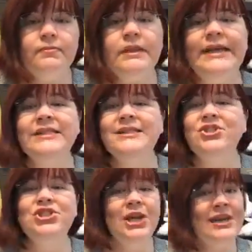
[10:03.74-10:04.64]
It's
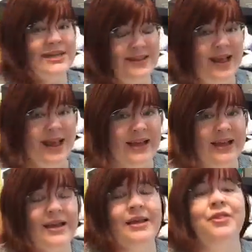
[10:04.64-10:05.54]
just like
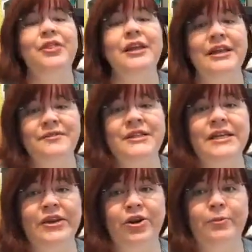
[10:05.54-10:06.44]
the Nifty
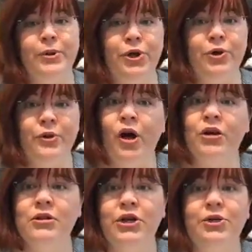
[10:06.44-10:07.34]
Knitter Blue
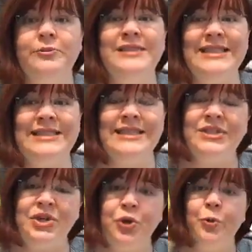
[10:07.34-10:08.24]
Long Loom
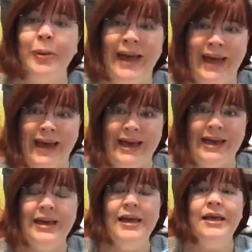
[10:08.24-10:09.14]
62
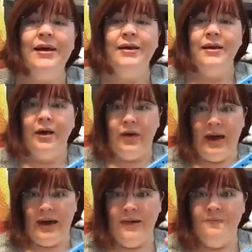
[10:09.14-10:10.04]
peg.
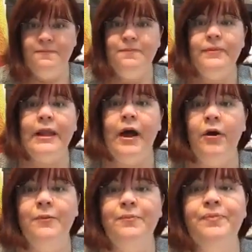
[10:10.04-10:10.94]
Okay,
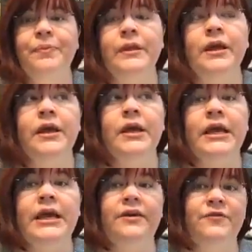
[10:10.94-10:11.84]
now,
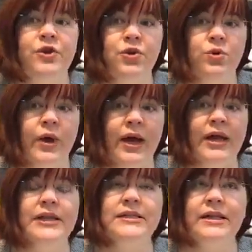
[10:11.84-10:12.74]
if you,
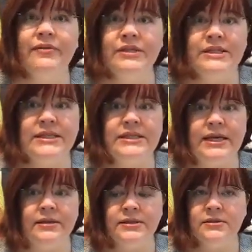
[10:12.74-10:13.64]
and it's 11
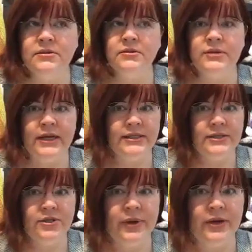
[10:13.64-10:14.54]
sixteenths. Yes,
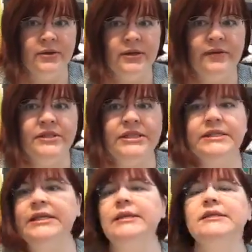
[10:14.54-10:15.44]
Joanne? 11
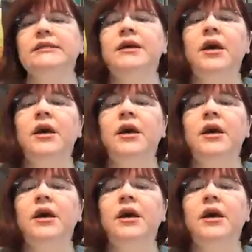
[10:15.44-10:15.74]
sixteenths.